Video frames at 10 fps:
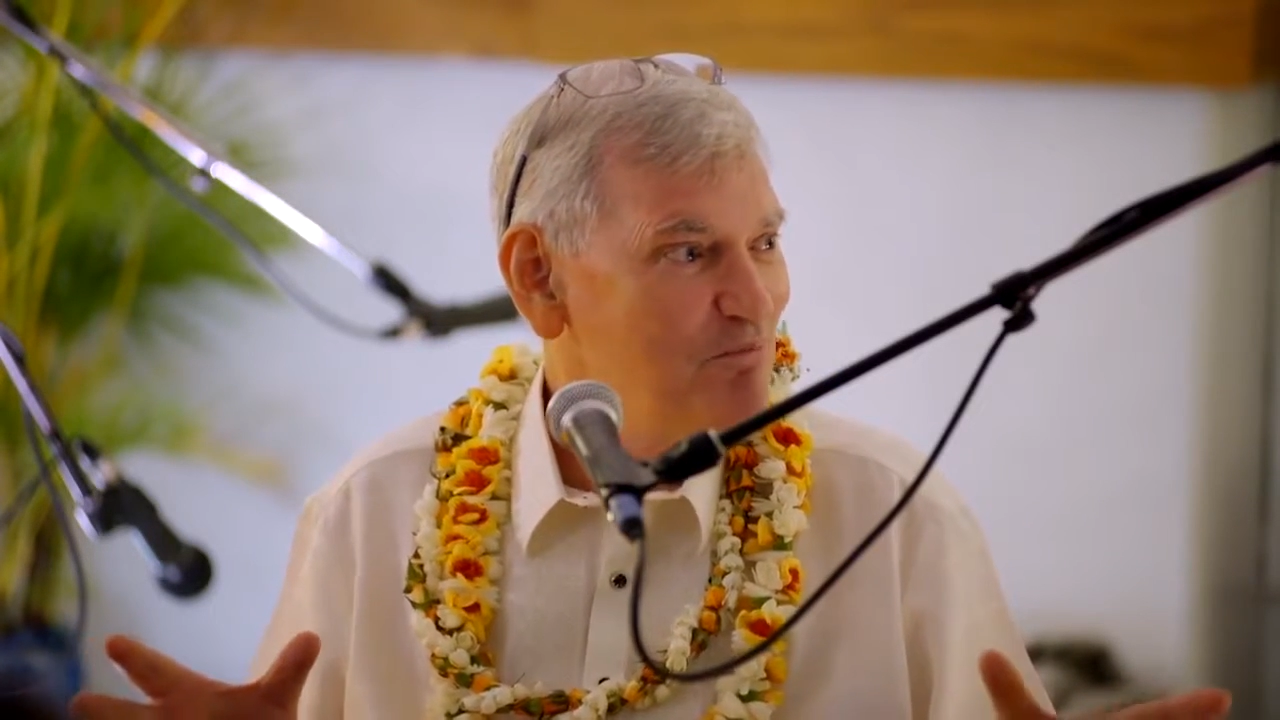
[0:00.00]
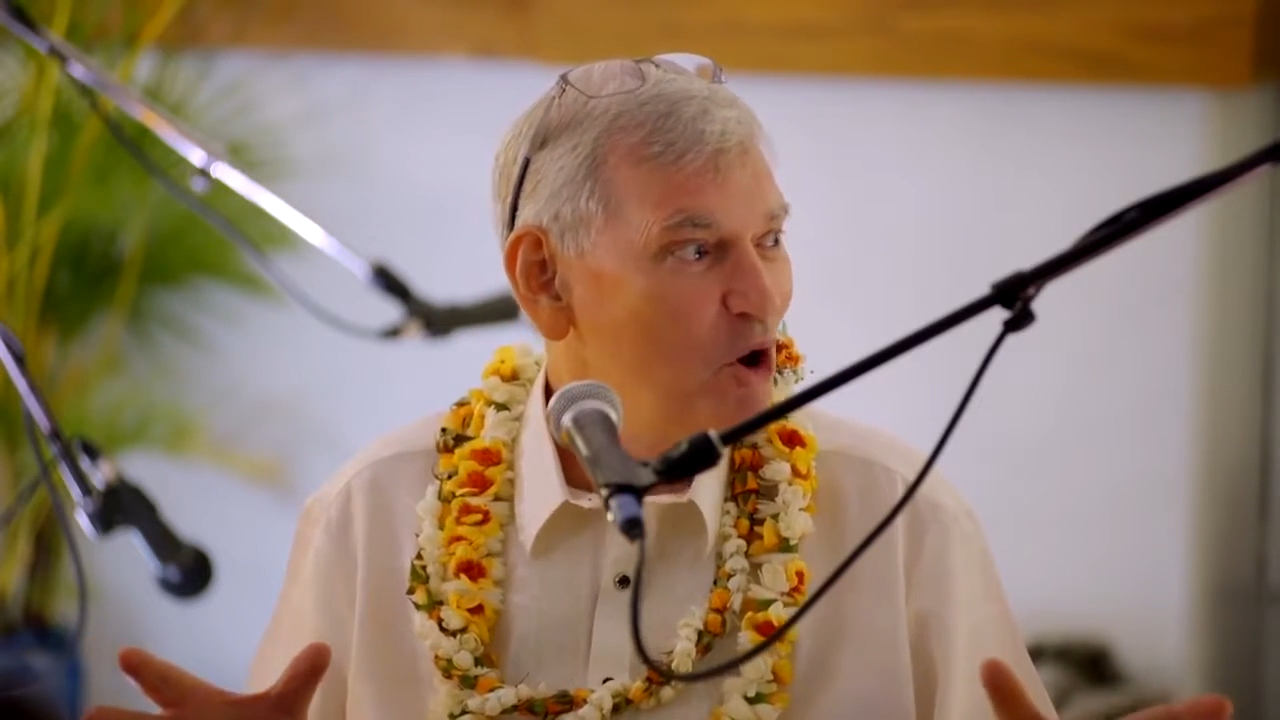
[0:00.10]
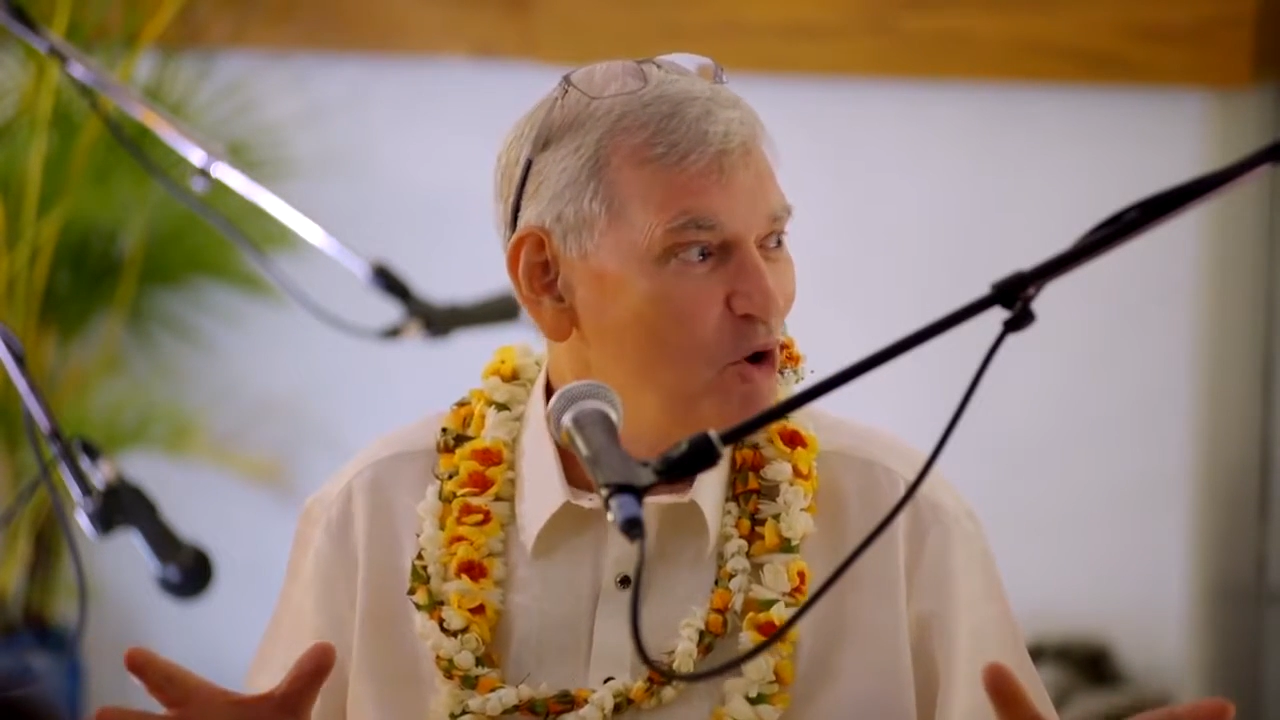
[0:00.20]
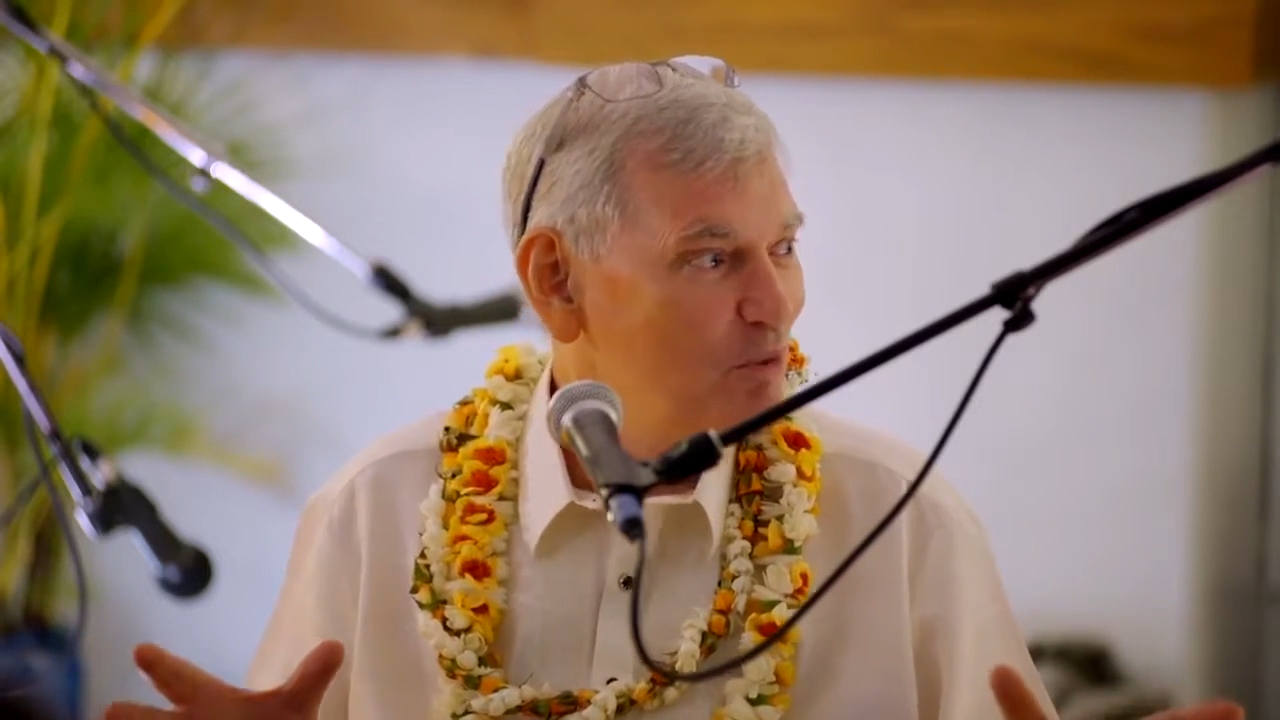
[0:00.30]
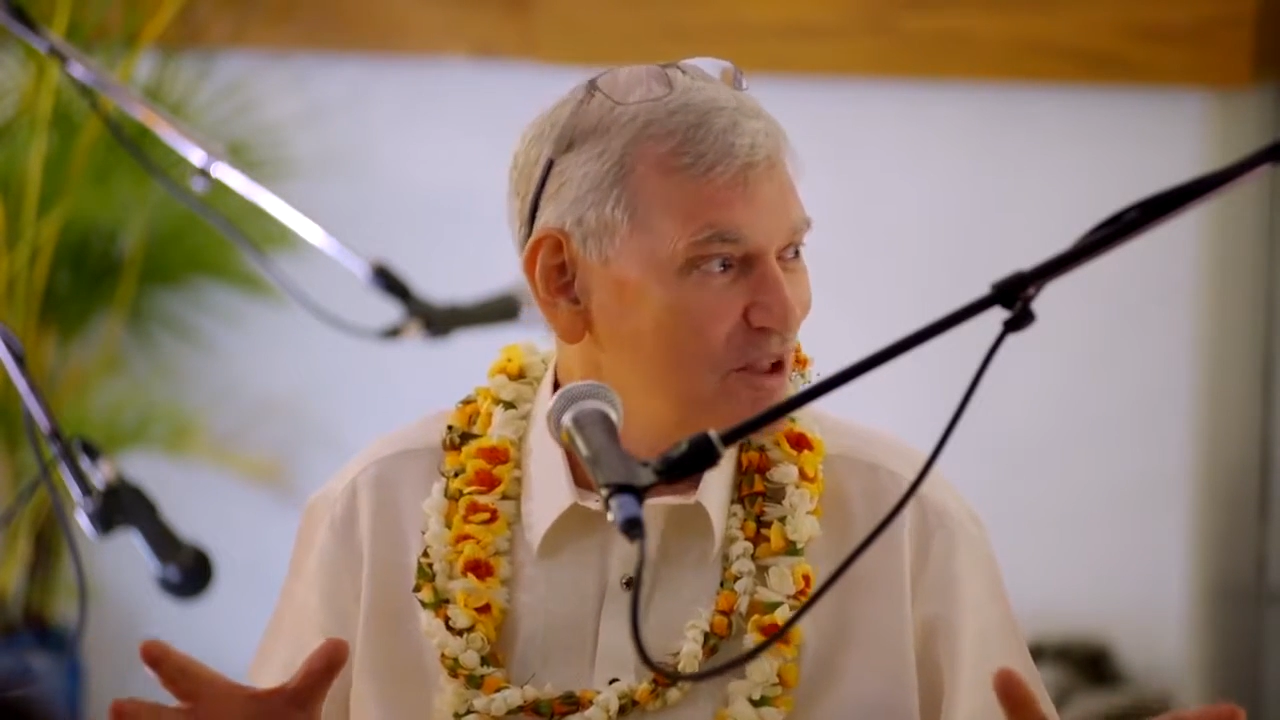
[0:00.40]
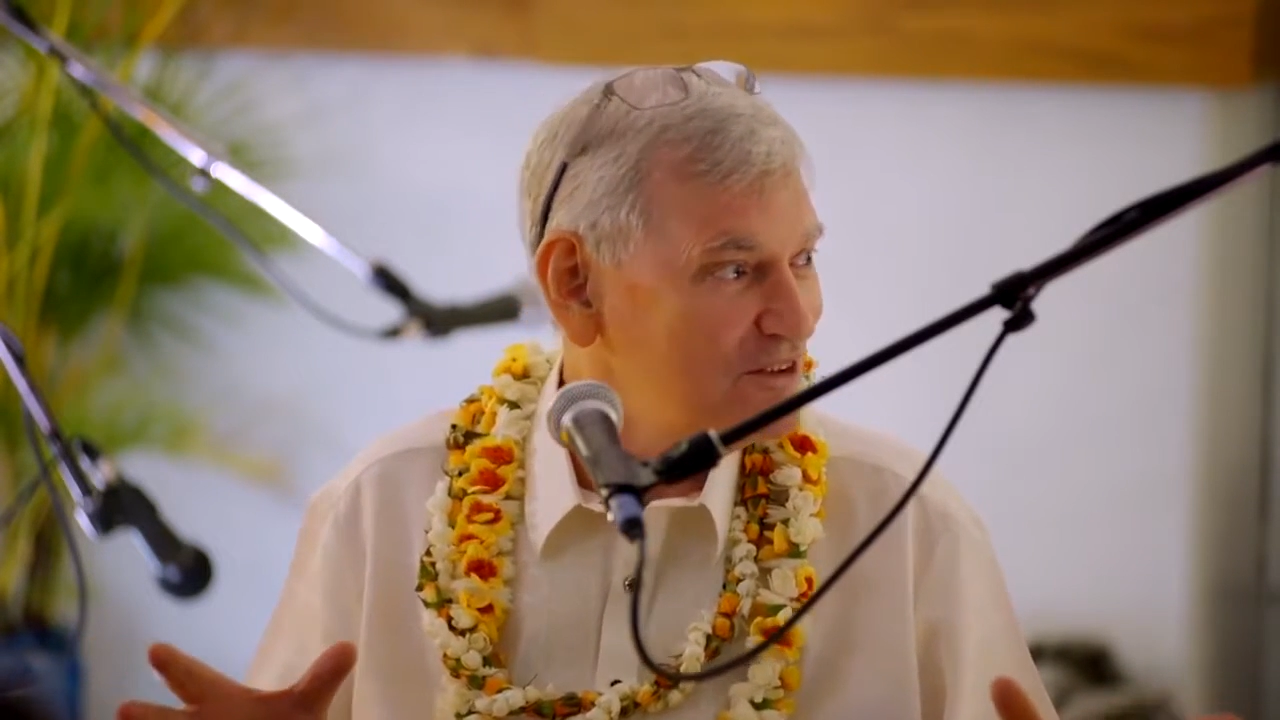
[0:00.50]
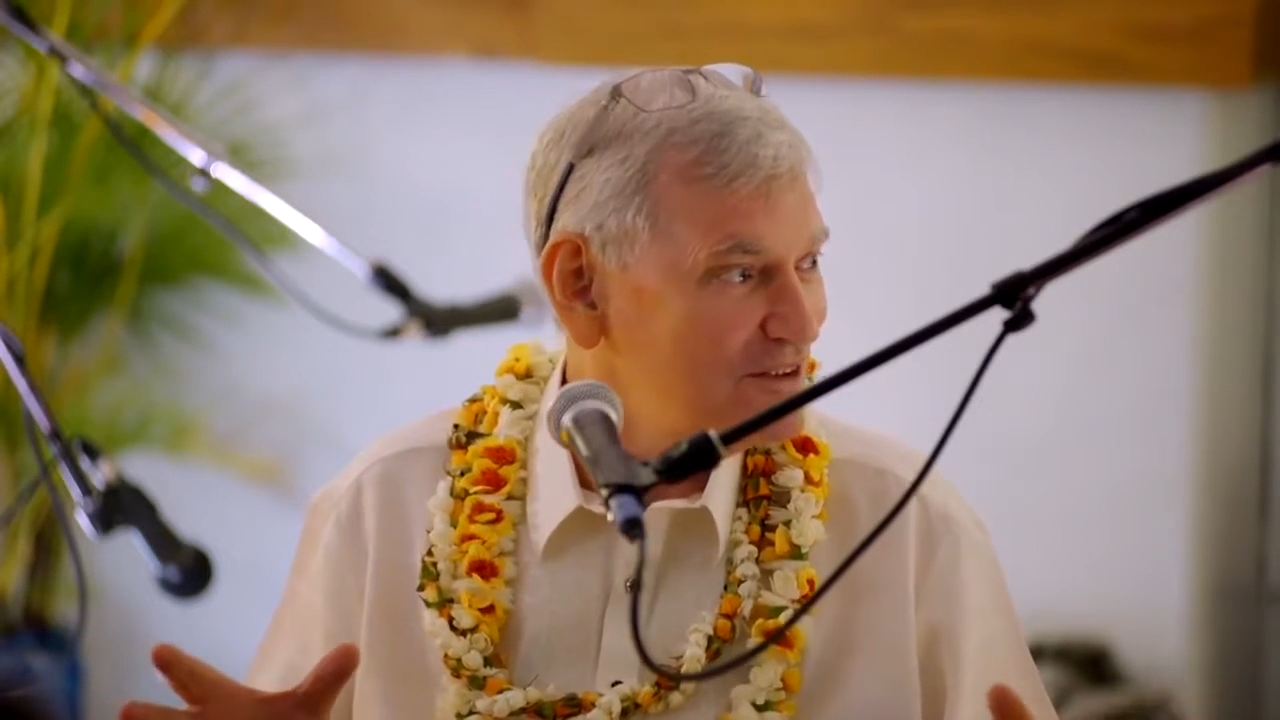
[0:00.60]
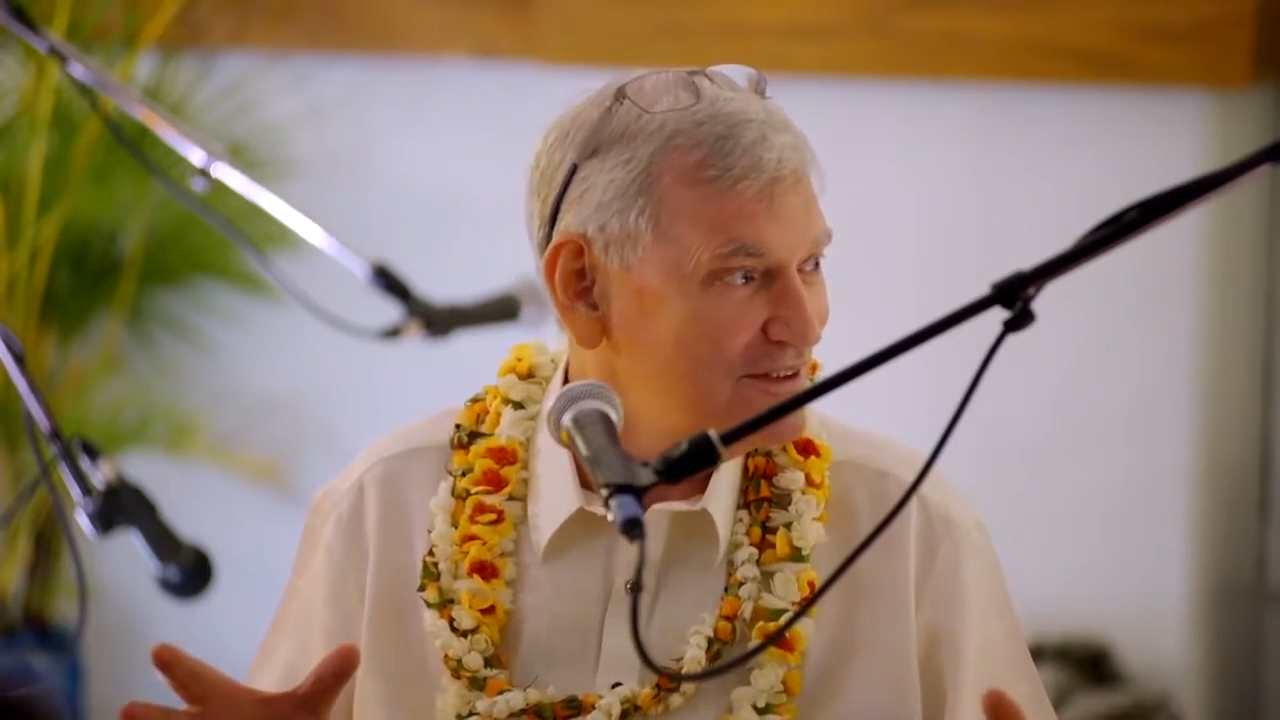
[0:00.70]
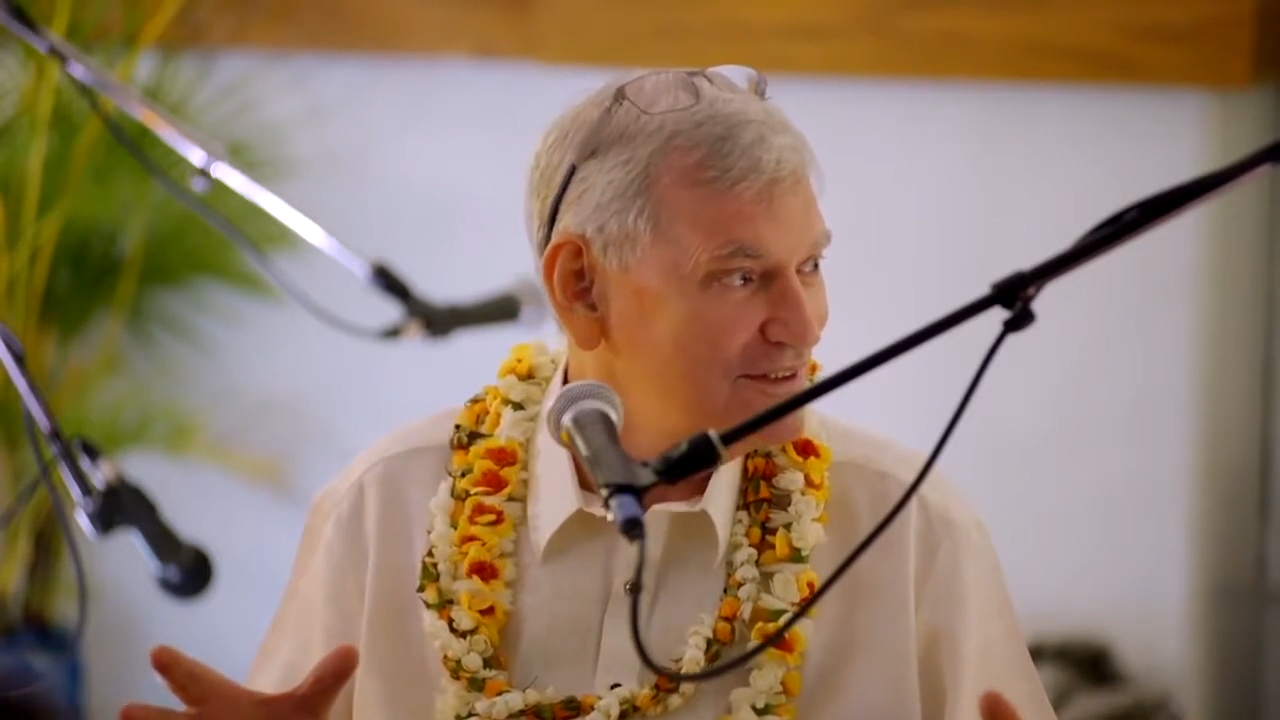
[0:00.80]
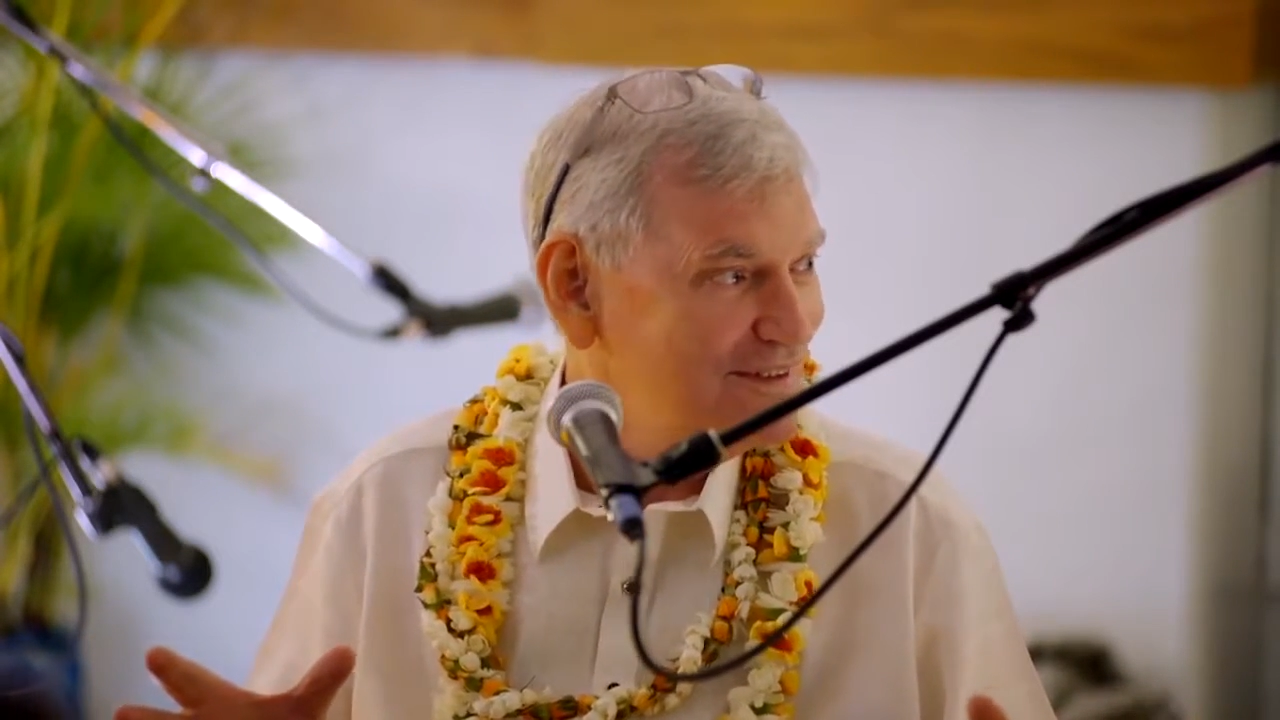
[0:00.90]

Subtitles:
moment.